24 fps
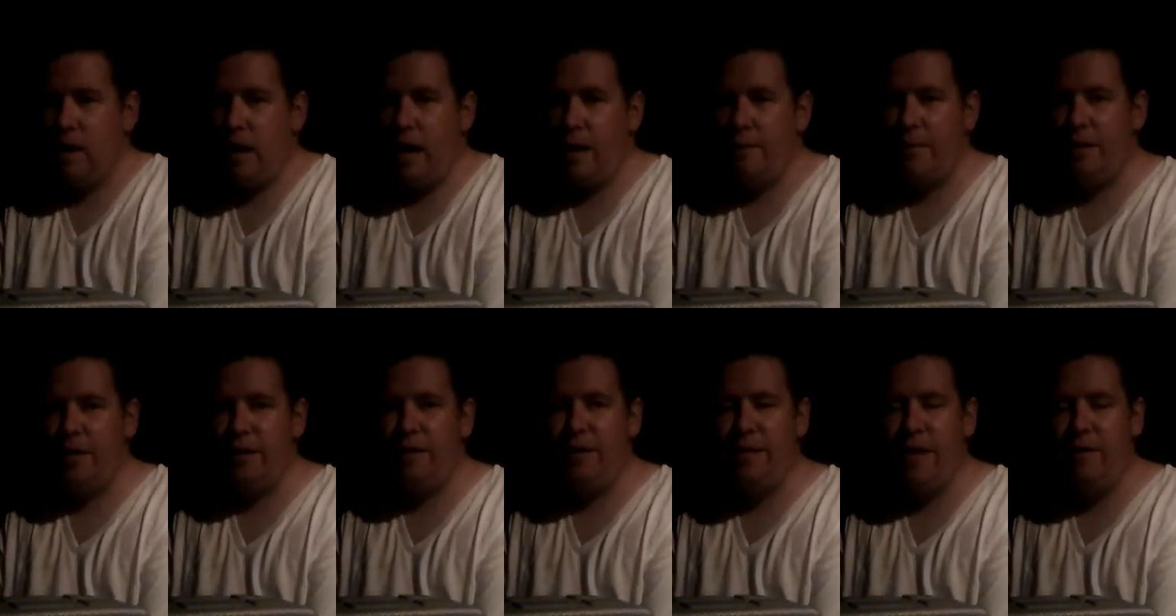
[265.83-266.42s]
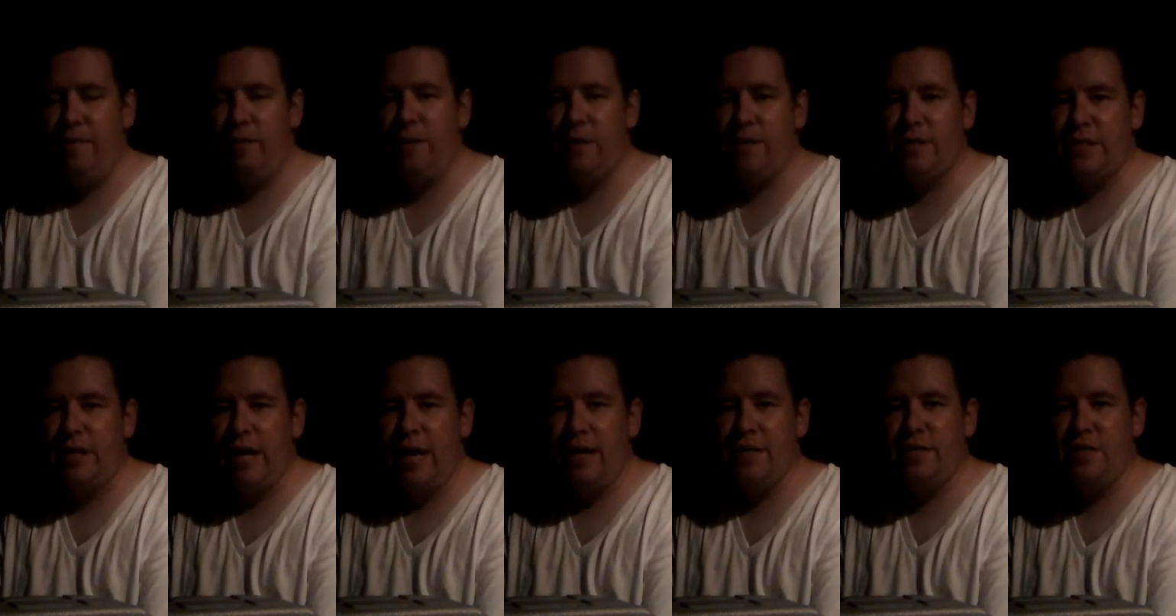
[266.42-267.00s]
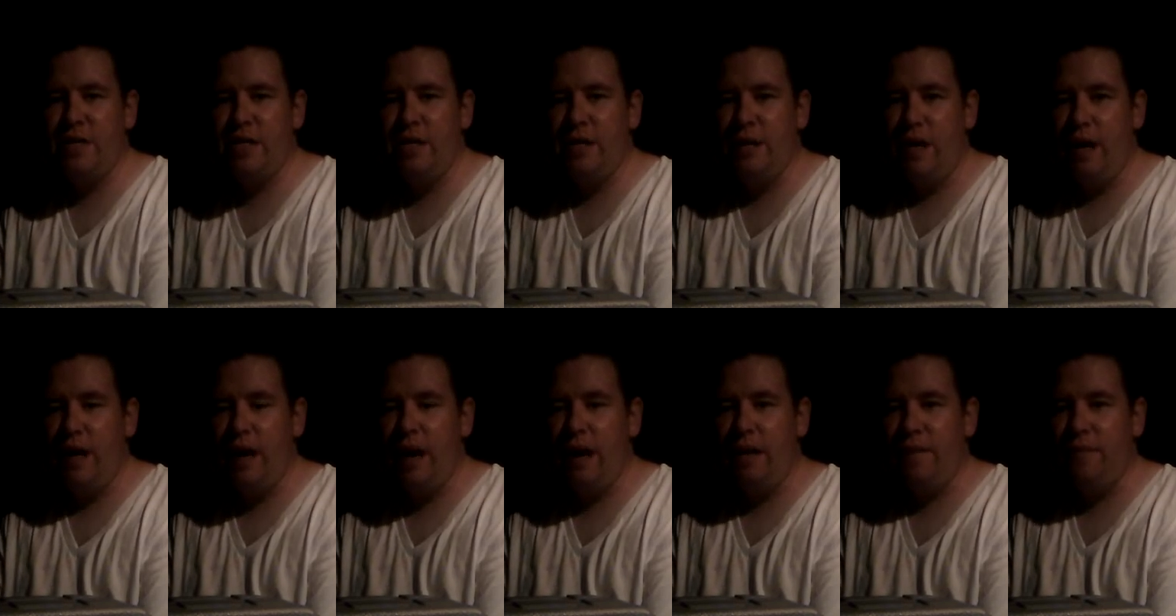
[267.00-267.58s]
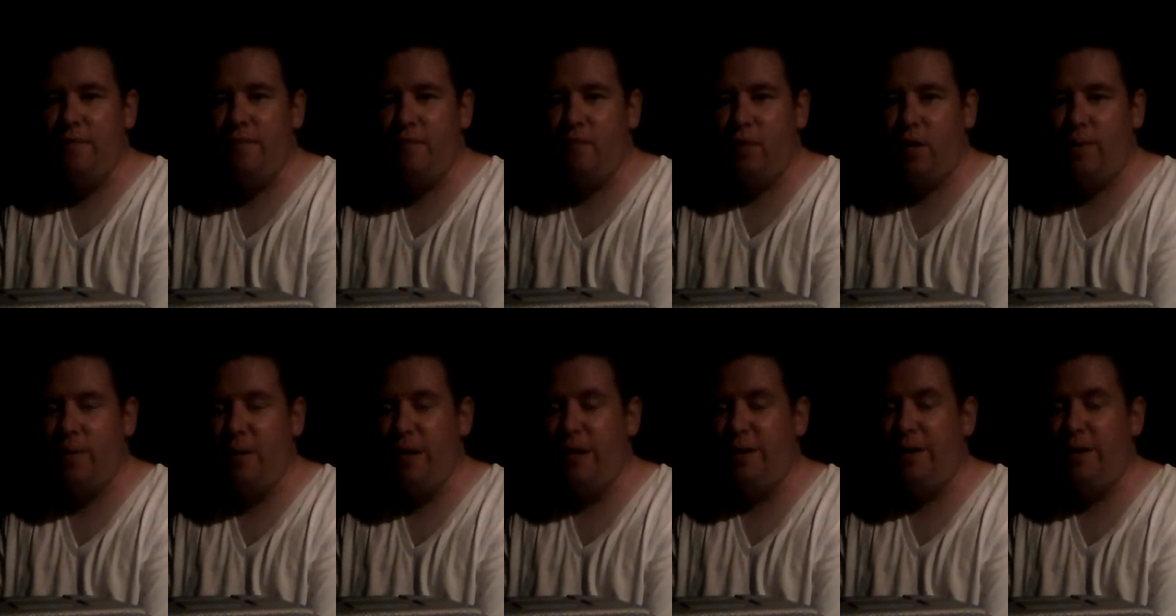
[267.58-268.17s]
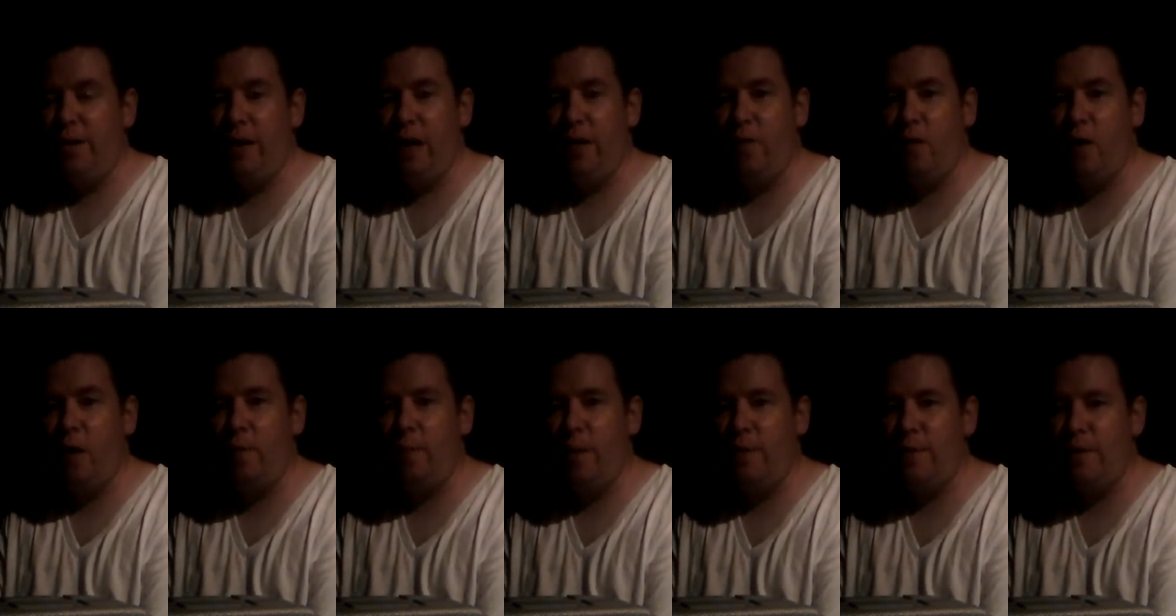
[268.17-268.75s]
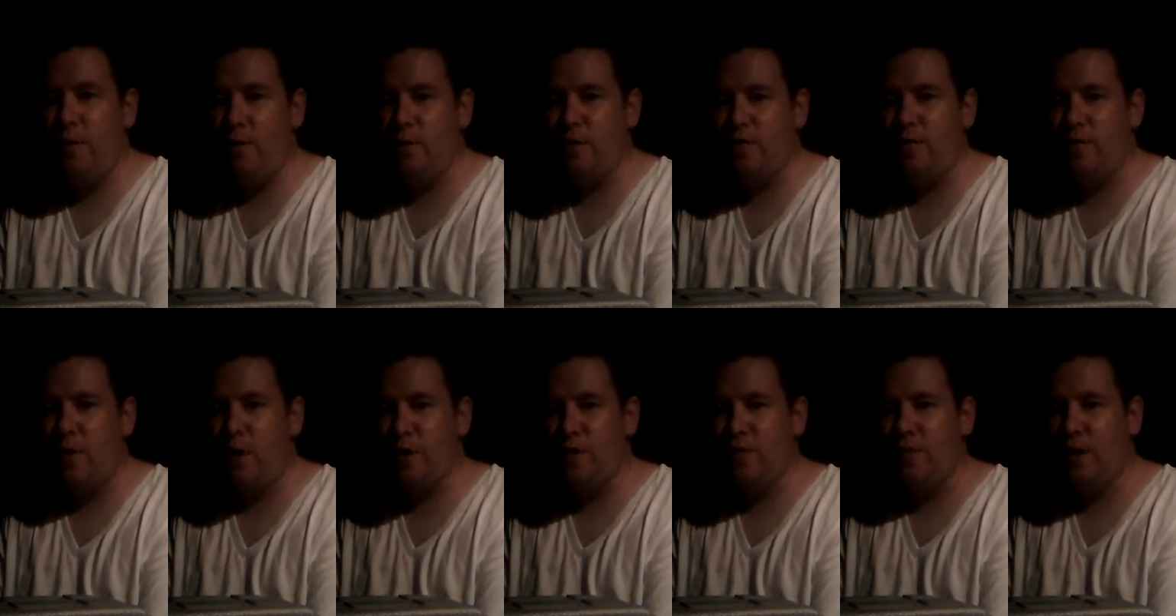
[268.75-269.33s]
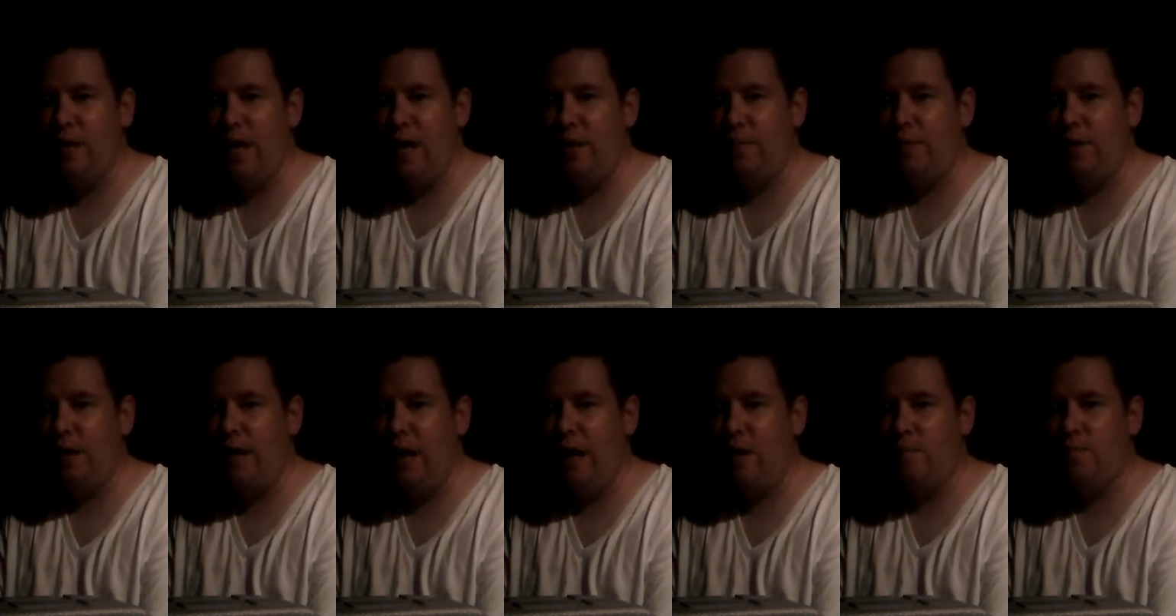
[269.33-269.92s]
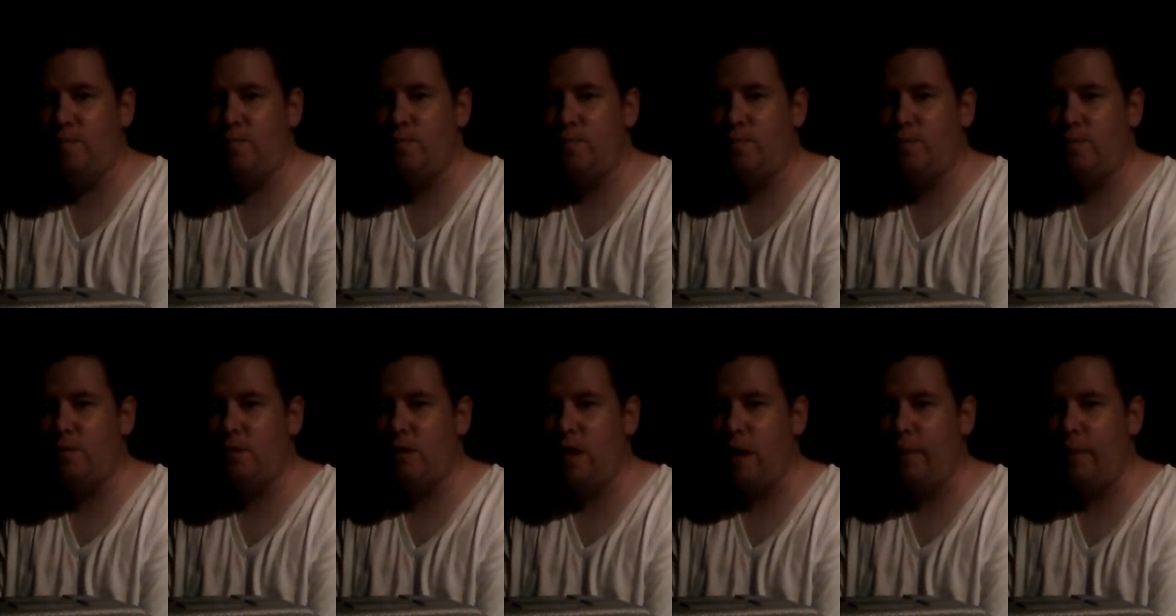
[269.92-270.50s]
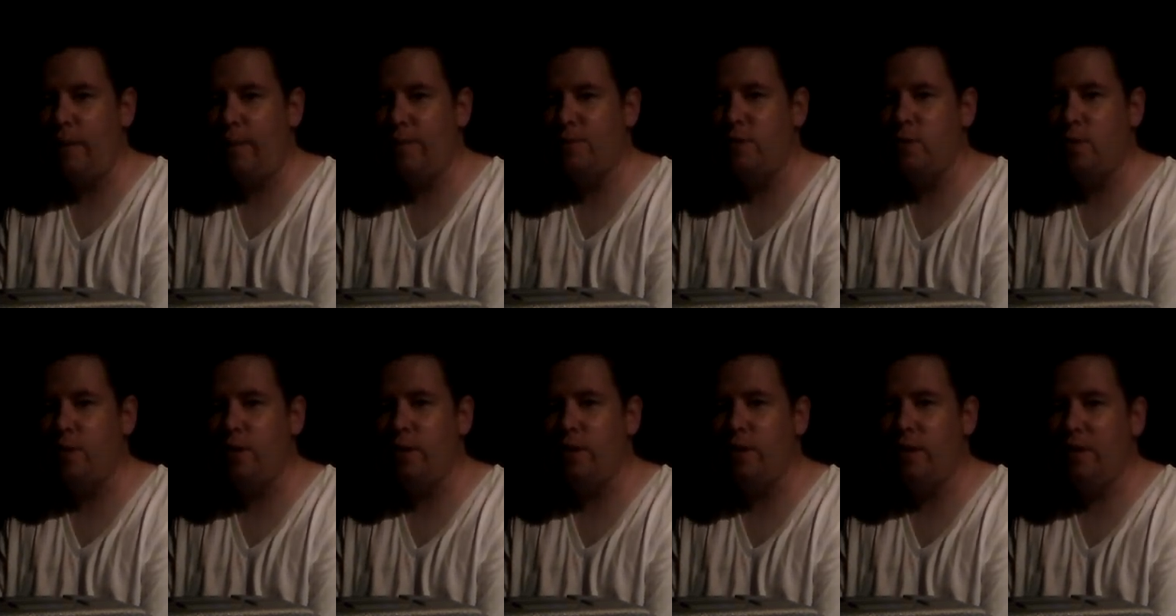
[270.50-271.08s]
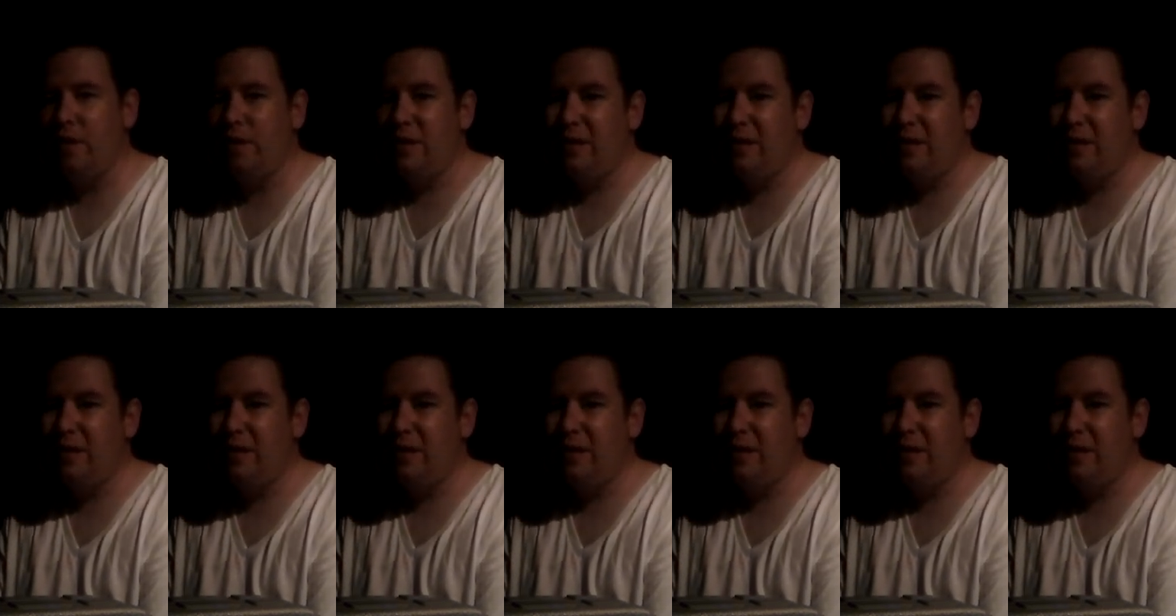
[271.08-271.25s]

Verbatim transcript: I mean, the evidence that I've seen, for a minute there, I thought maybe it was a false flag, but now I'm coming up to it.